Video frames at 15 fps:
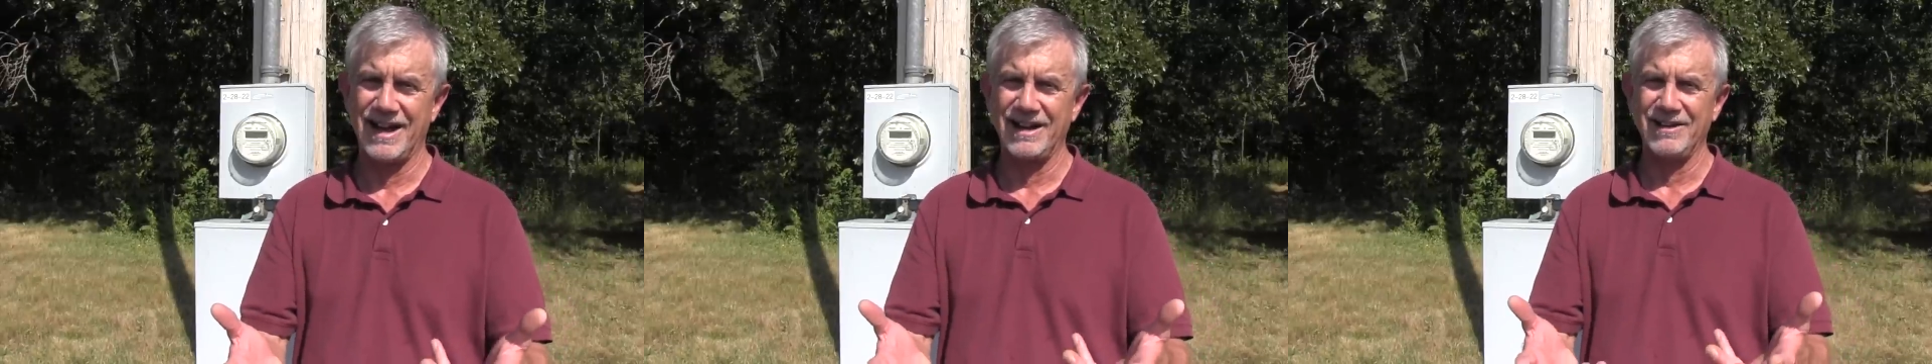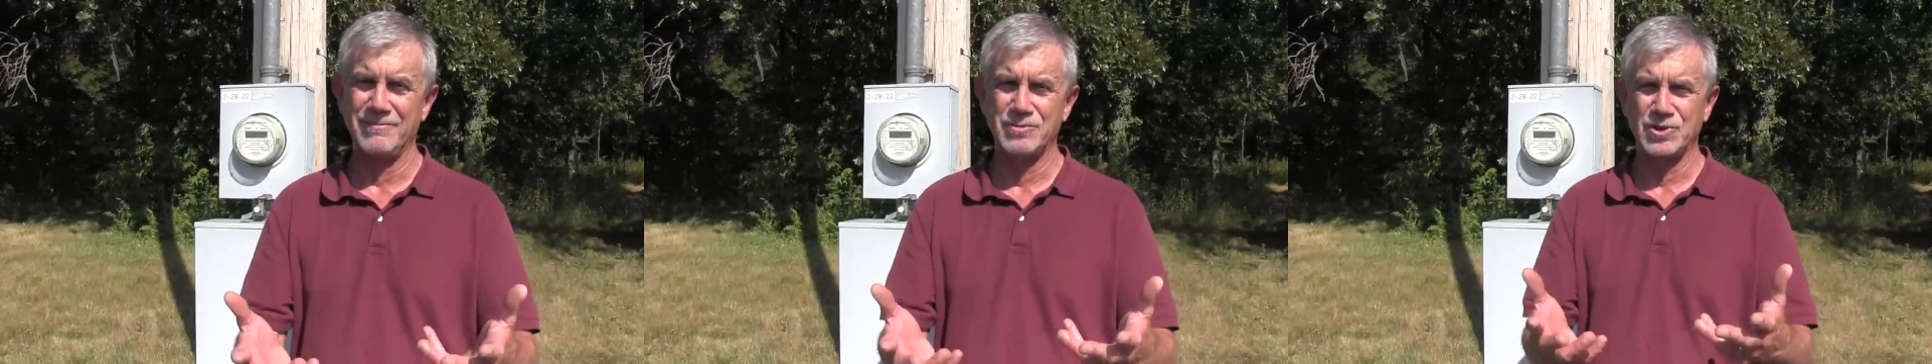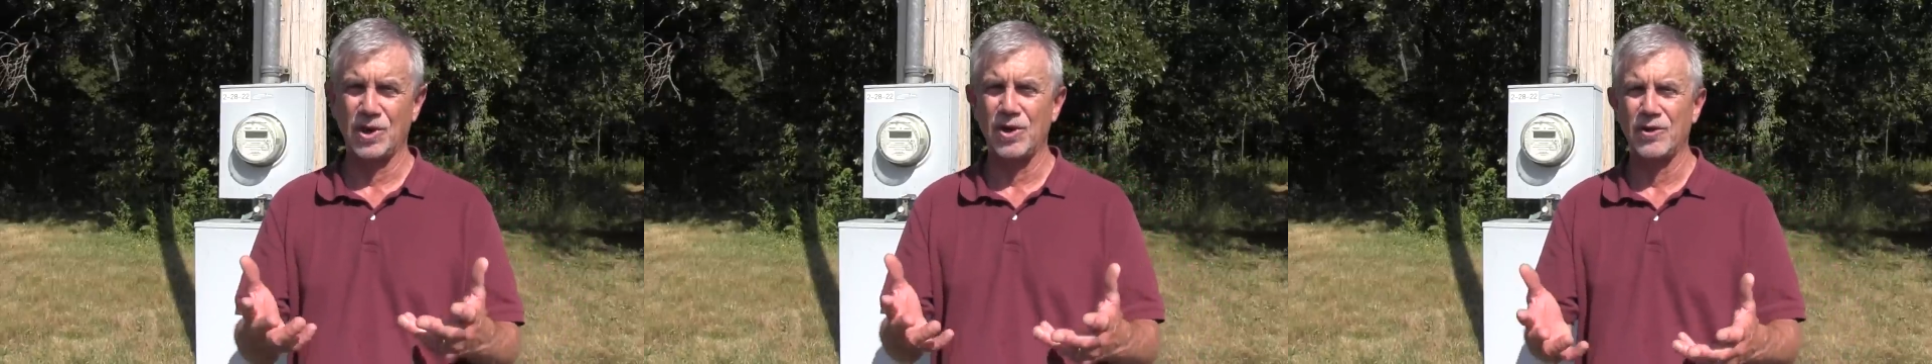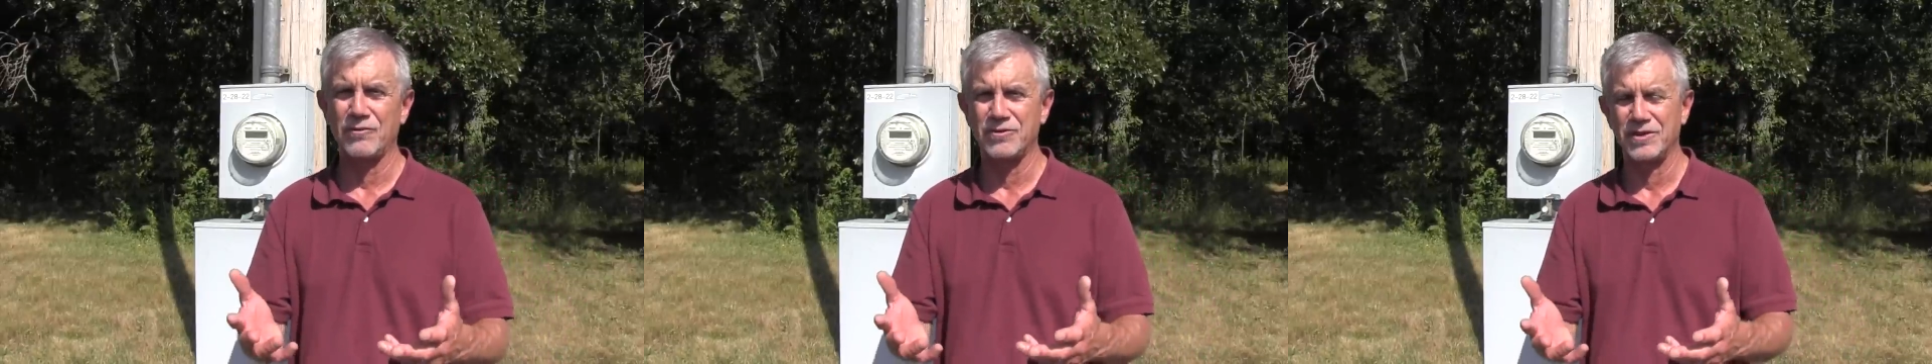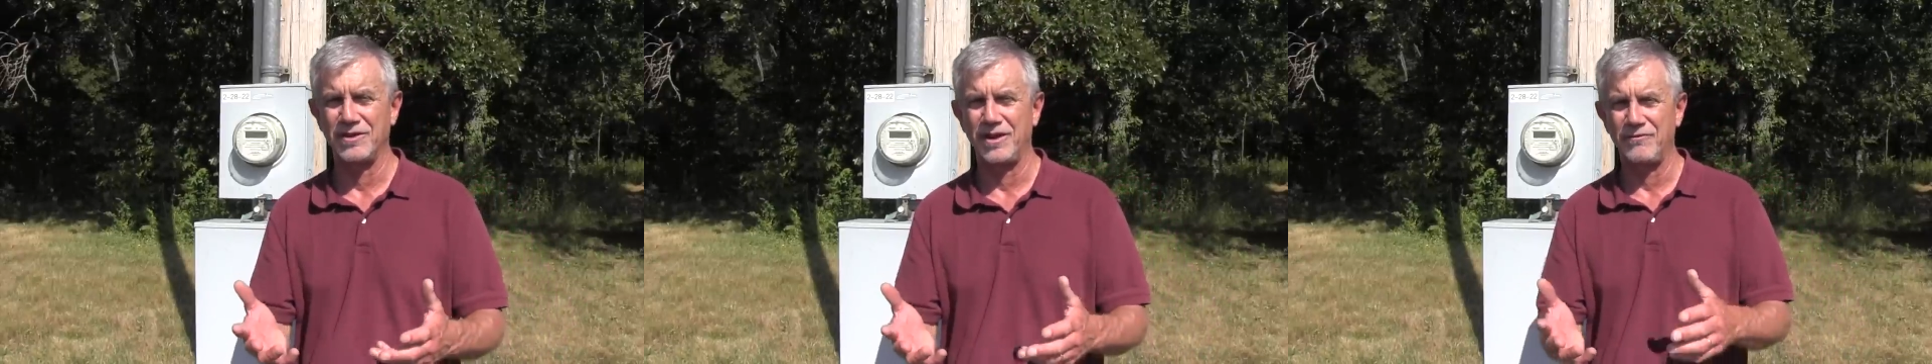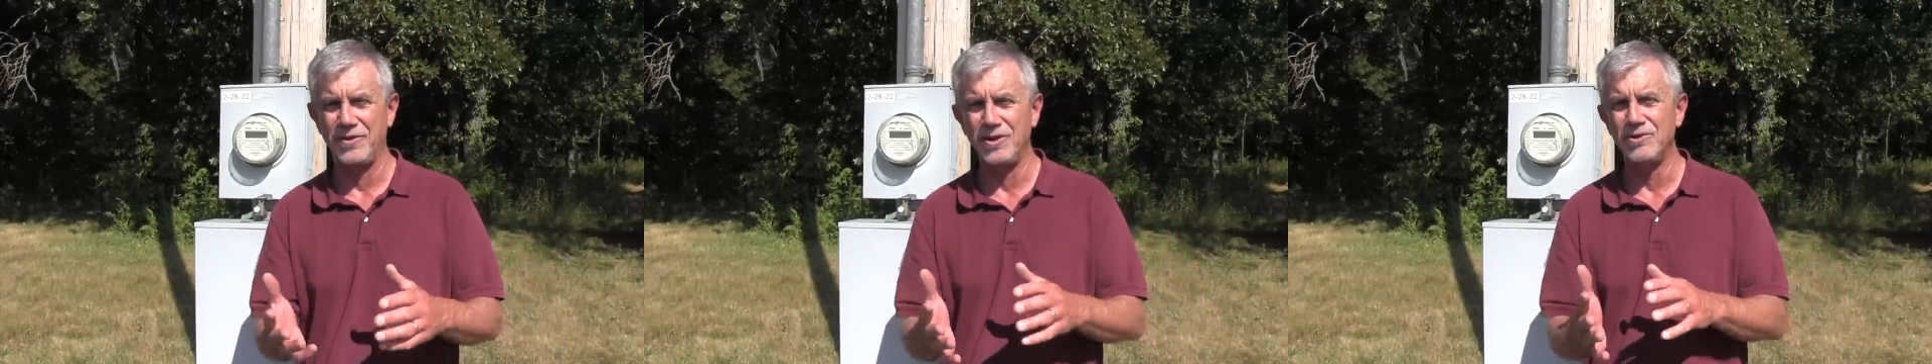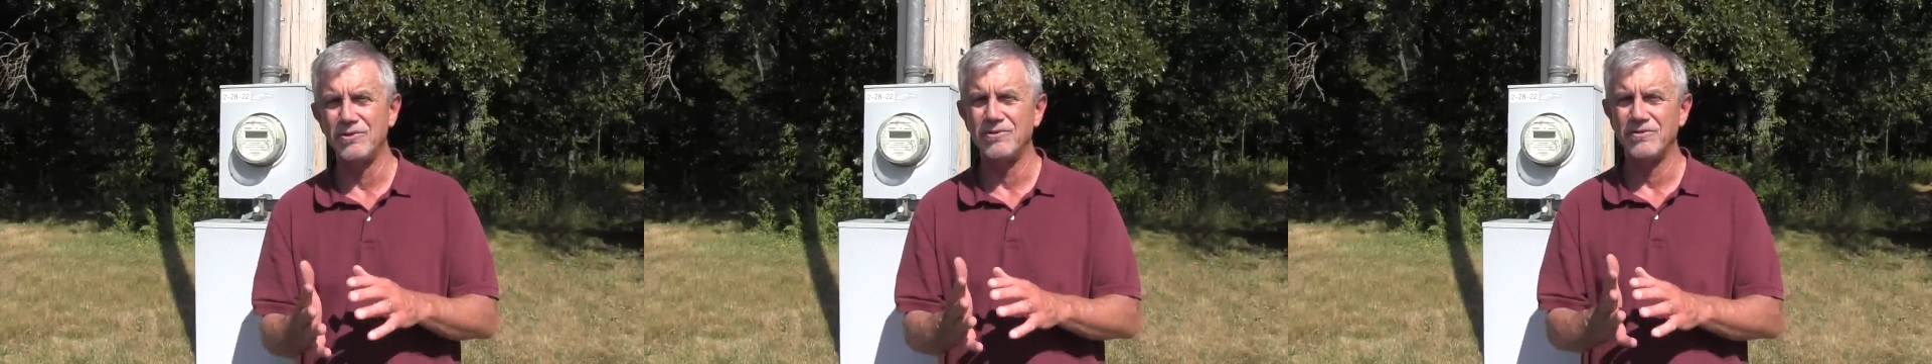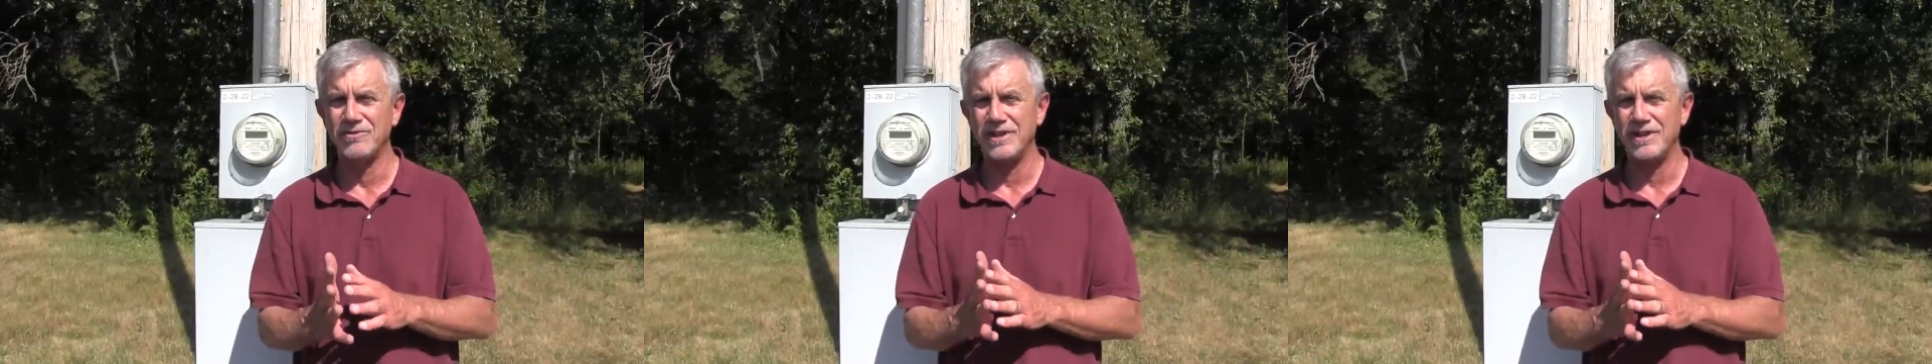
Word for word: I observed a few